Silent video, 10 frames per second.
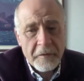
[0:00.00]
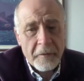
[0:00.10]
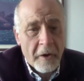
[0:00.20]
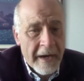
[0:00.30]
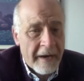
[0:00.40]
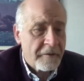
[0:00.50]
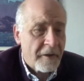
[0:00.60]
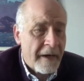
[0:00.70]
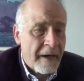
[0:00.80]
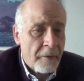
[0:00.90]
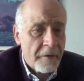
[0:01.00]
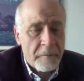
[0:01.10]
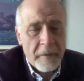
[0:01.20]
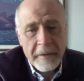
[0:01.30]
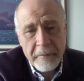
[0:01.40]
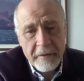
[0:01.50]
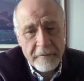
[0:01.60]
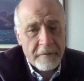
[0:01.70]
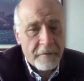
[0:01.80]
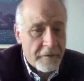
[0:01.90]
So after hours might be
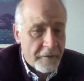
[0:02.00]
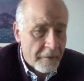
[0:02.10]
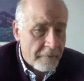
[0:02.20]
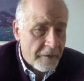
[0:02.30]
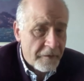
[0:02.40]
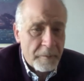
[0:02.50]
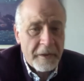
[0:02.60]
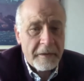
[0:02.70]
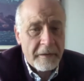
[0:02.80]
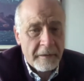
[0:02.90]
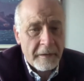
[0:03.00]
fee for service, but